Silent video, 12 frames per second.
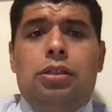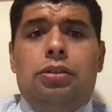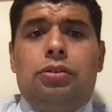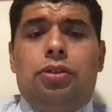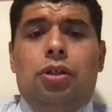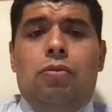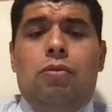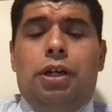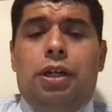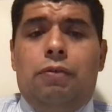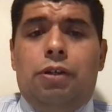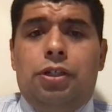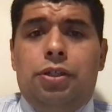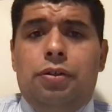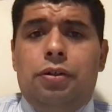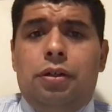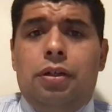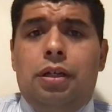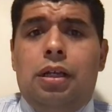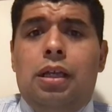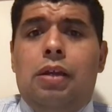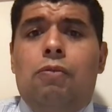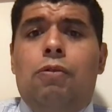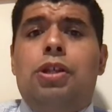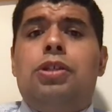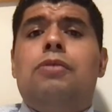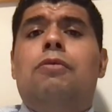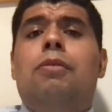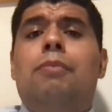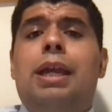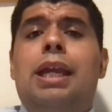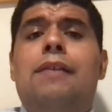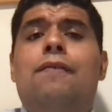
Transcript: So, what can we do? We should remain